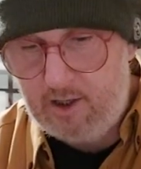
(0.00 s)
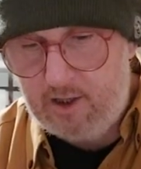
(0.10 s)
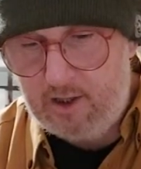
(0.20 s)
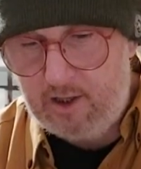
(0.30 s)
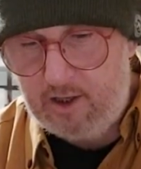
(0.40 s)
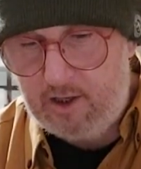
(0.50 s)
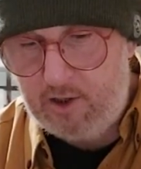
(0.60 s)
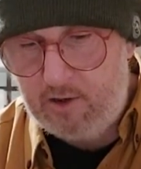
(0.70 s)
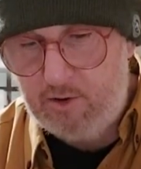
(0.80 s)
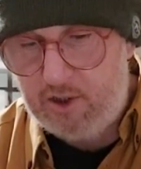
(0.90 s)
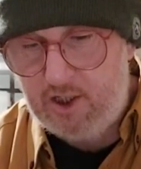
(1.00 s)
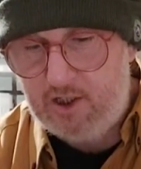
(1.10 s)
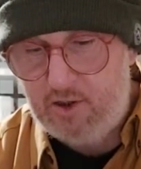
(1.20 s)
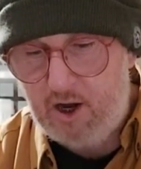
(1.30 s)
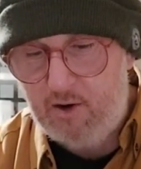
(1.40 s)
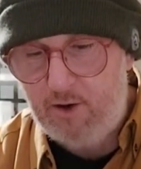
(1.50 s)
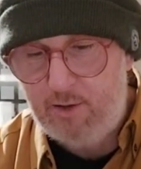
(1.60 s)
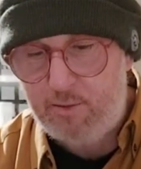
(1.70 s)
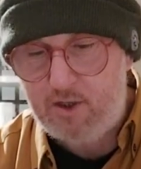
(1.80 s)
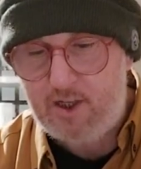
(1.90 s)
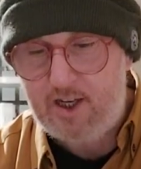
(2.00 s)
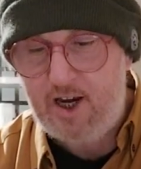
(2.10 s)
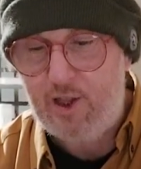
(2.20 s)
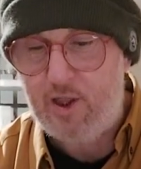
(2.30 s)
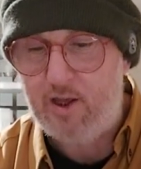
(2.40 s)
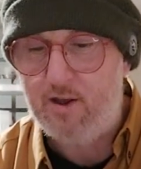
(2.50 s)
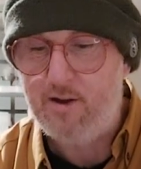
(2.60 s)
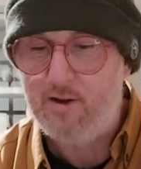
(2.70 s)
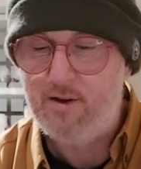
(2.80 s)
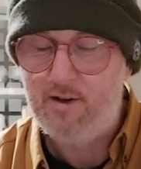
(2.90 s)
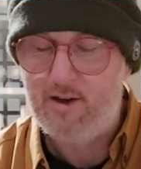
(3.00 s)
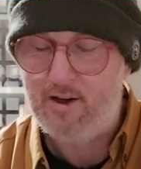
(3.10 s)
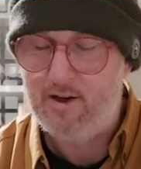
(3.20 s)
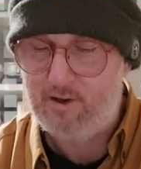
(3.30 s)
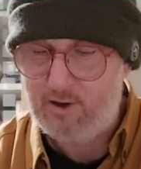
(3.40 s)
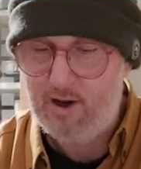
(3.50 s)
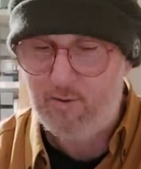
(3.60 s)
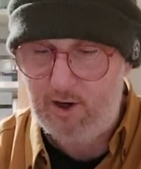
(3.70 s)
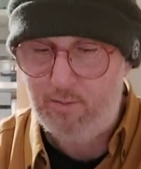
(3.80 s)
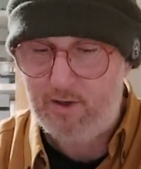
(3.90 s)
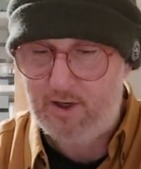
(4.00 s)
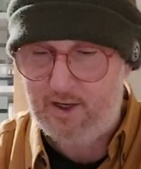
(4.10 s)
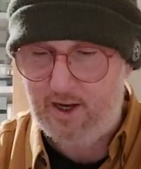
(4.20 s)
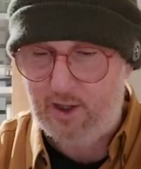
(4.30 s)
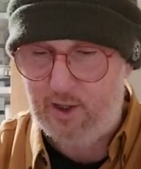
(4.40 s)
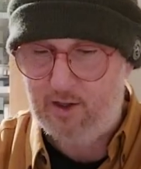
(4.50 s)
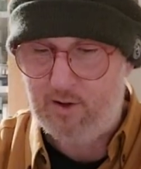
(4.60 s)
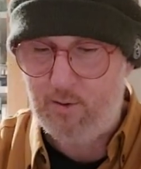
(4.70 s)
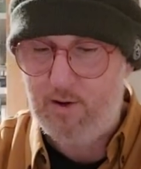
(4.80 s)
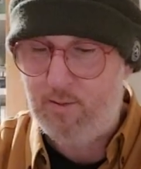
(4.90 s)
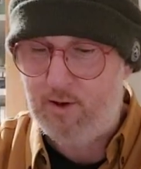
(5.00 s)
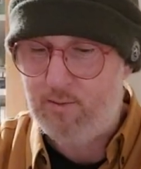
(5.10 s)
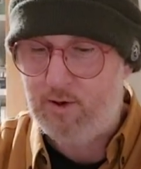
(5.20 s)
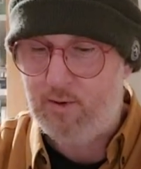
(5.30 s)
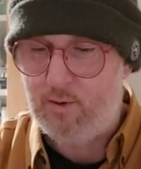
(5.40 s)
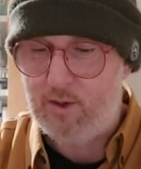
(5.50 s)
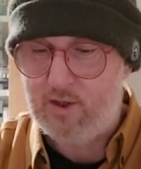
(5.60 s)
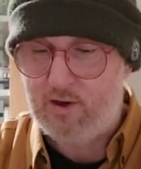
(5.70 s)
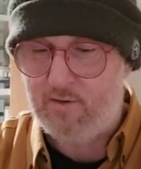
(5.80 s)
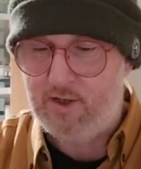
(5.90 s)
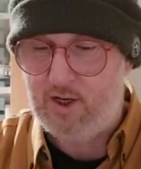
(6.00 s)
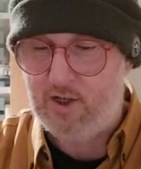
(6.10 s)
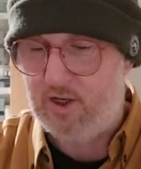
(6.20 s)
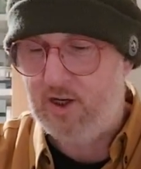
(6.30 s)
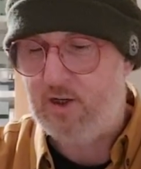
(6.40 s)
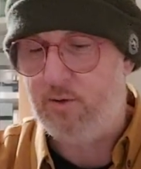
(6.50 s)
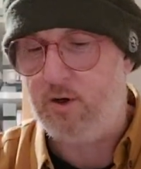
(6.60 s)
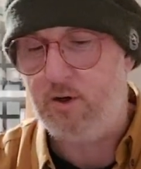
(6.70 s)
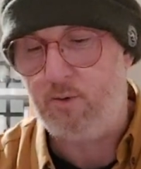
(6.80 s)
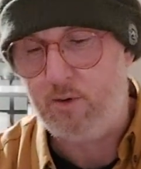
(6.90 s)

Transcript: the conclusion is you can't really predict anything. Yeah, can't really predict anything. So where am I going with this conversation? I don't know.